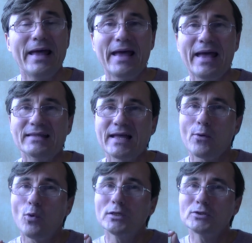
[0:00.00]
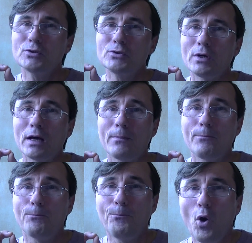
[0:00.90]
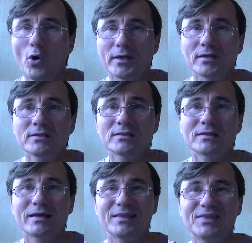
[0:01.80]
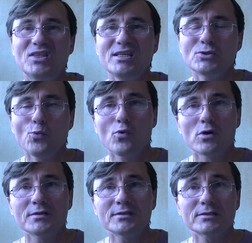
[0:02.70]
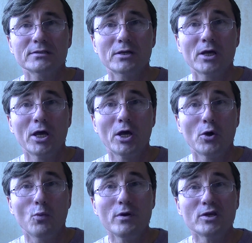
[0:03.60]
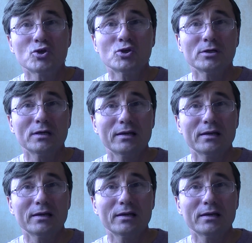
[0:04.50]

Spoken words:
And I want to point these words which